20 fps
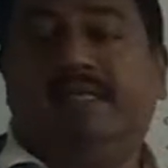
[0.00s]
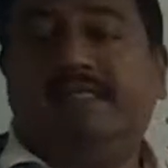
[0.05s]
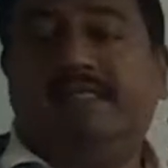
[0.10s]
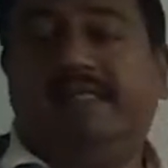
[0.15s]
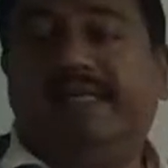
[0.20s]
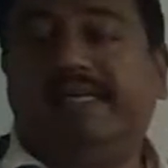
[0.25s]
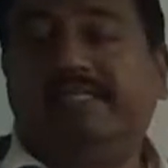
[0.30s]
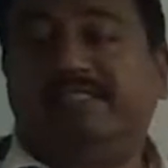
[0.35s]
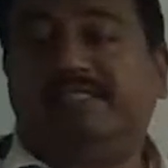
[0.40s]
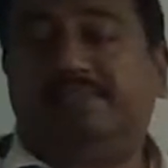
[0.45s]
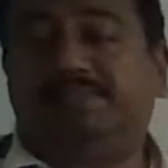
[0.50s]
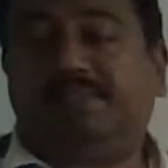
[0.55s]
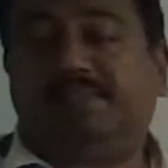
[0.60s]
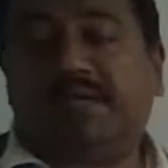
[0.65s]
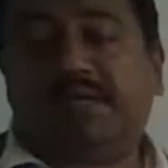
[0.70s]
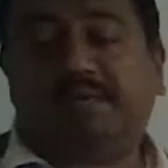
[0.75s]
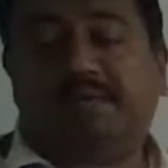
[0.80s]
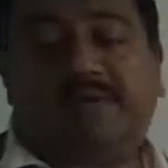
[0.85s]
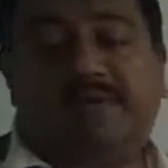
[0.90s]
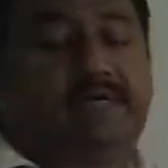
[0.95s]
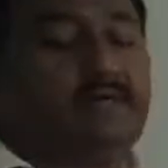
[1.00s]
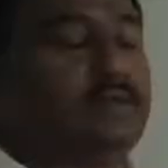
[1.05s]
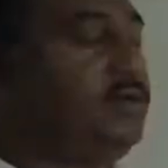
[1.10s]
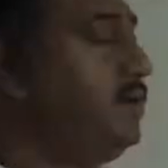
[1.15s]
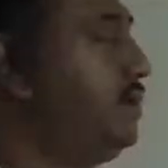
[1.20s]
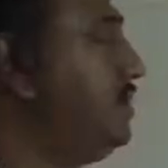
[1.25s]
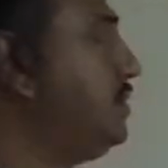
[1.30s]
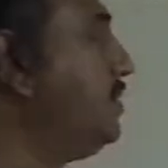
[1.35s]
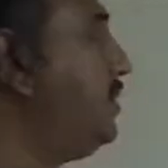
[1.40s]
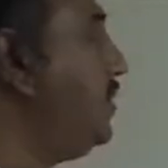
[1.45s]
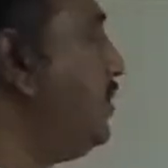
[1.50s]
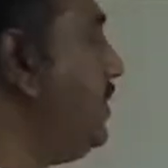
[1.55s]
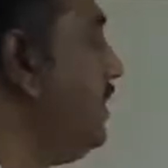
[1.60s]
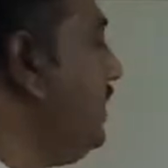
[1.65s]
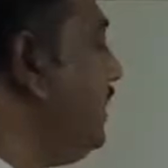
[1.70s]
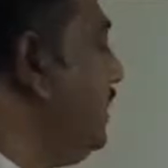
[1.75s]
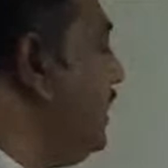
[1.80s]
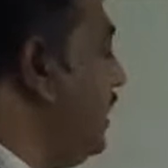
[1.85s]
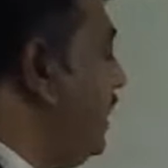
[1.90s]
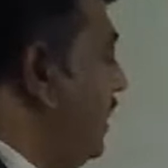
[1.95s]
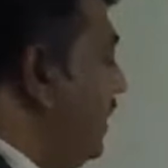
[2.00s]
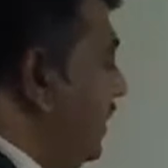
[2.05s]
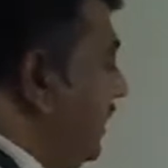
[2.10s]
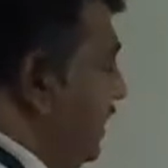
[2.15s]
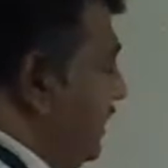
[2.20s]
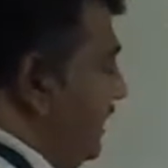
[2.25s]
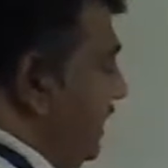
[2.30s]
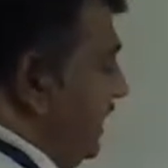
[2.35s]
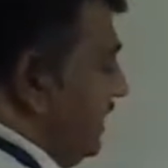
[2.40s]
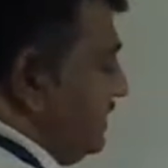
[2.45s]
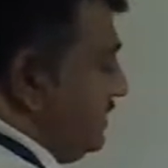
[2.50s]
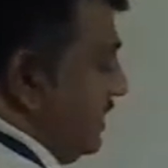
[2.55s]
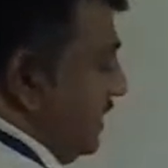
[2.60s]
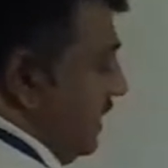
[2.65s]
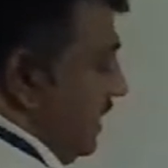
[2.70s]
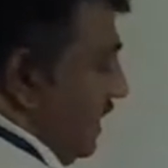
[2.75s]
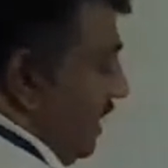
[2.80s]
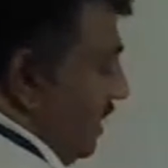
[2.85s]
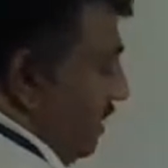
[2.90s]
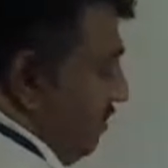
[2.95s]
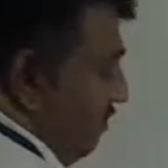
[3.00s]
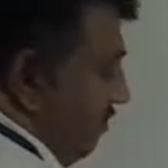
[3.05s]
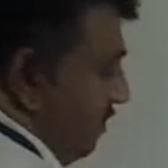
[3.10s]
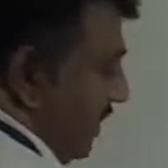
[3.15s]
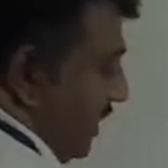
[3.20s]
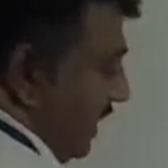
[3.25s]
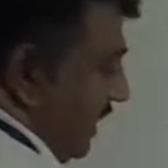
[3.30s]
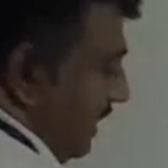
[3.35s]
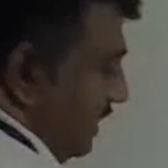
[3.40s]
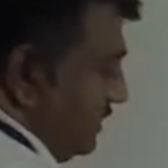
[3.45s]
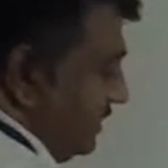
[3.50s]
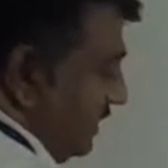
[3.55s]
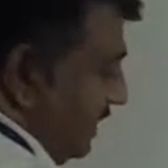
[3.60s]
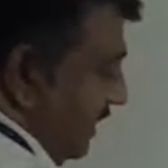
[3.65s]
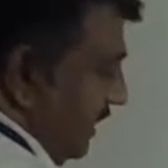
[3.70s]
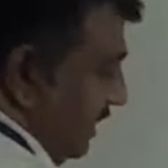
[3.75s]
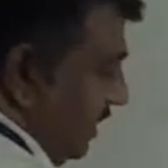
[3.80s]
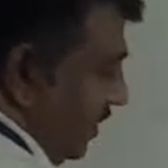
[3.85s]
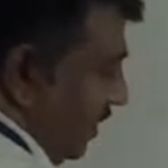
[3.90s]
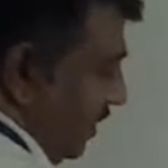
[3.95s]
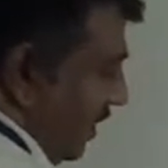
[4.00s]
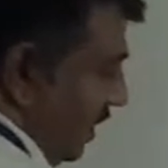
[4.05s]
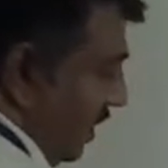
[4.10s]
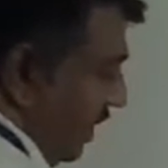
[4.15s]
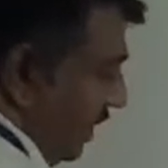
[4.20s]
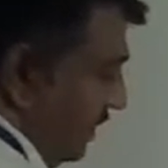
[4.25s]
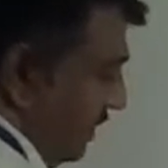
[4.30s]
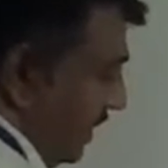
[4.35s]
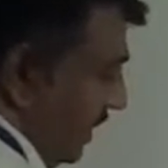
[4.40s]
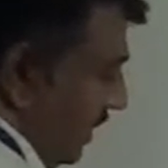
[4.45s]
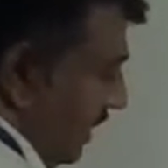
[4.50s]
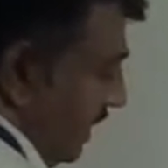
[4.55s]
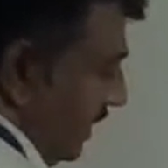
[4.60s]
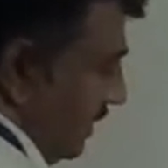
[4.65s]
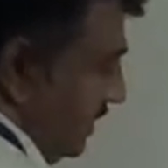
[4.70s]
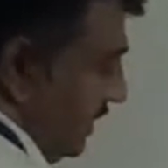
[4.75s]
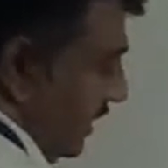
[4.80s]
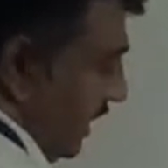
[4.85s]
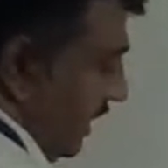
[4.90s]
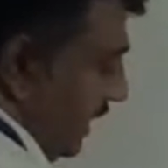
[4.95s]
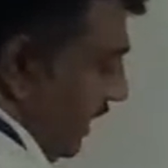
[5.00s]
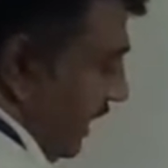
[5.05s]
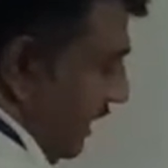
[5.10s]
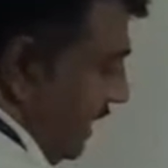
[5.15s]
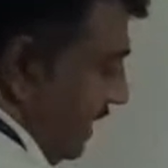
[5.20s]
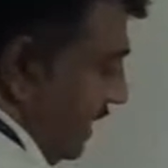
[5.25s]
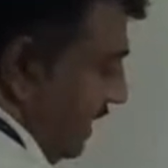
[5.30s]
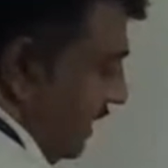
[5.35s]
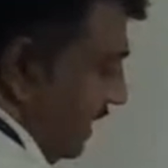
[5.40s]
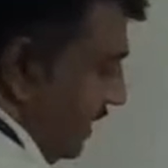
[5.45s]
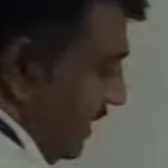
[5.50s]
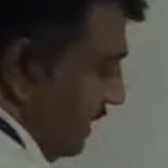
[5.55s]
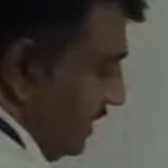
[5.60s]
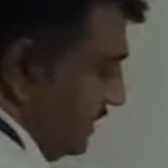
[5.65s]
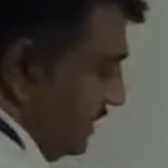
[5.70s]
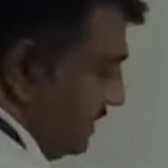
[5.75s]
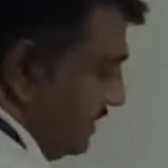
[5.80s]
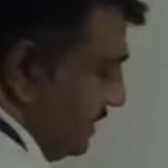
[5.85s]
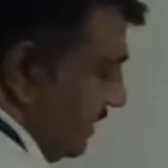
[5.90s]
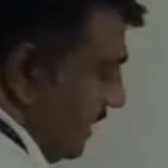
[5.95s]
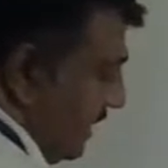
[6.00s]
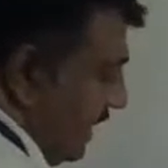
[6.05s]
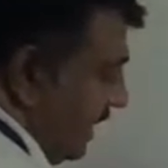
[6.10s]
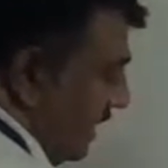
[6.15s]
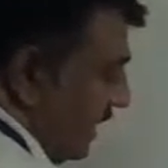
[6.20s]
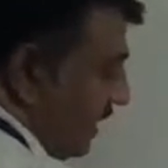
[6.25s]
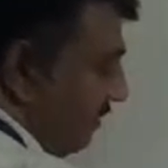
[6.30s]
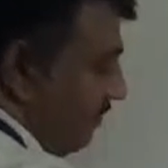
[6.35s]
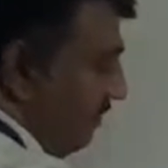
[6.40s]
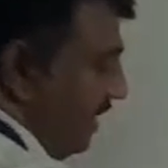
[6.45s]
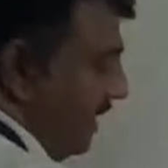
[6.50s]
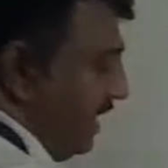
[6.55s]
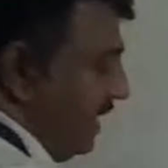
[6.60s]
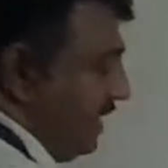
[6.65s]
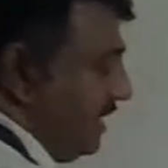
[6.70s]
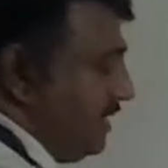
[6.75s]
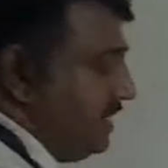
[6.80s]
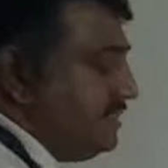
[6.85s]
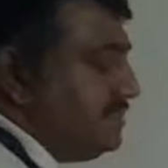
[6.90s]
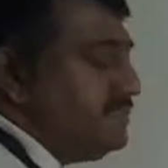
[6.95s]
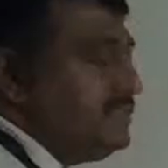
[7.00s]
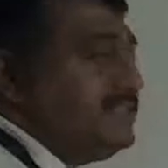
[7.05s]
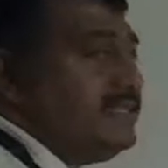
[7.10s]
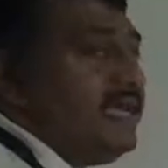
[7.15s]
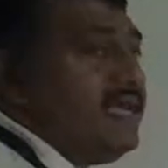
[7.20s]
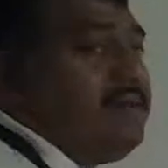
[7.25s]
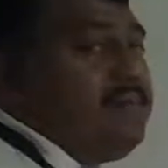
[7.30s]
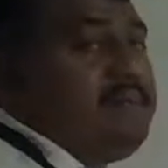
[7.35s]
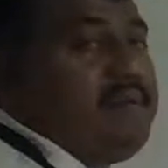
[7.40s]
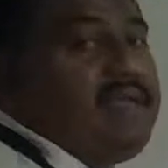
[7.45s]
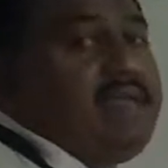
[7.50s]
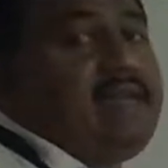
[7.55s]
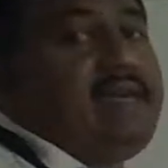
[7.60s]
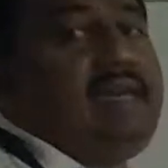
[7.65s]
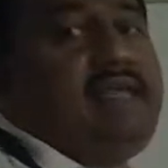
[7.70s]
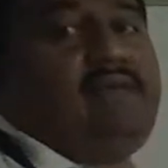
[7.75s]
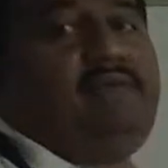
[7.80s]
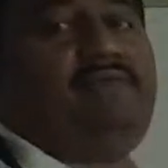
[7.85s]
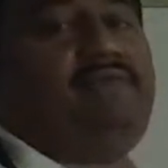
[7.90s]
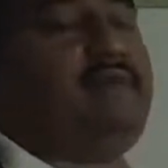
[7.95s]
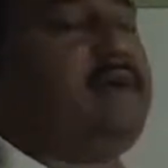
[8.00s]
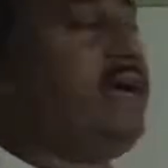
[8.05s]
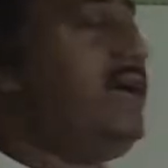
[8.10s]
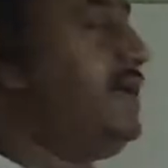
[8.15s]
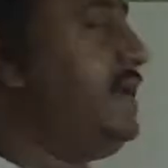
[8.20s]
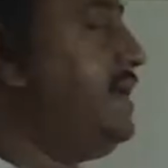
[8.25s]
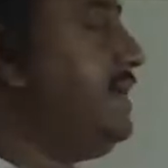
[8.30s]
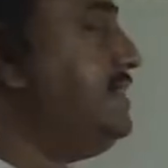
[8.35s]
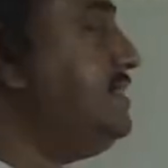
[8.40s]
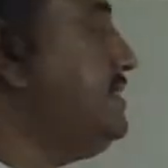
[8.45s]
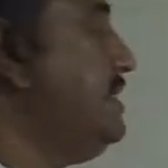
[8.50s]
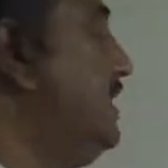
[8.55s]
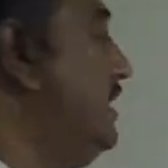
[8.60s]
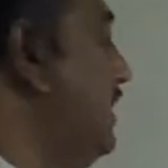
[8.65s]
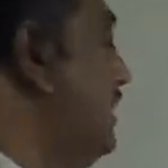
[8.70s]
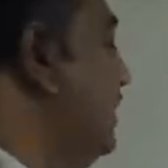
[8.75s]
This spermatogonia, it is present on the inner side of a seminiferous